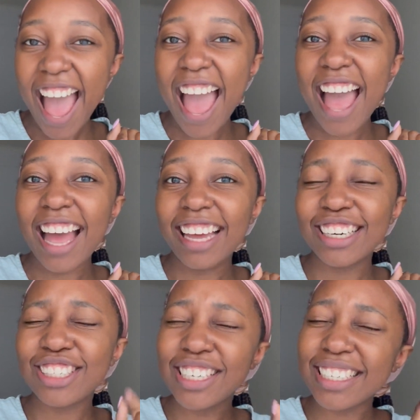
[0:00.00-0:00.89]

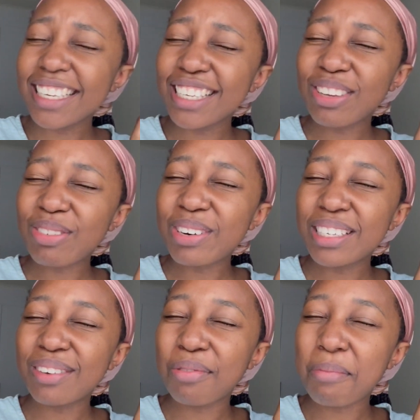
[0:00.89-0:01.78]
and Jesus is the
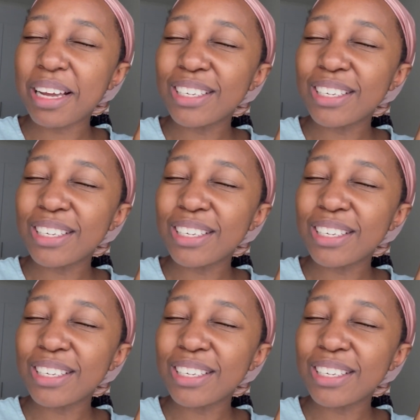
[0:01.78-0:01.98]
reason for my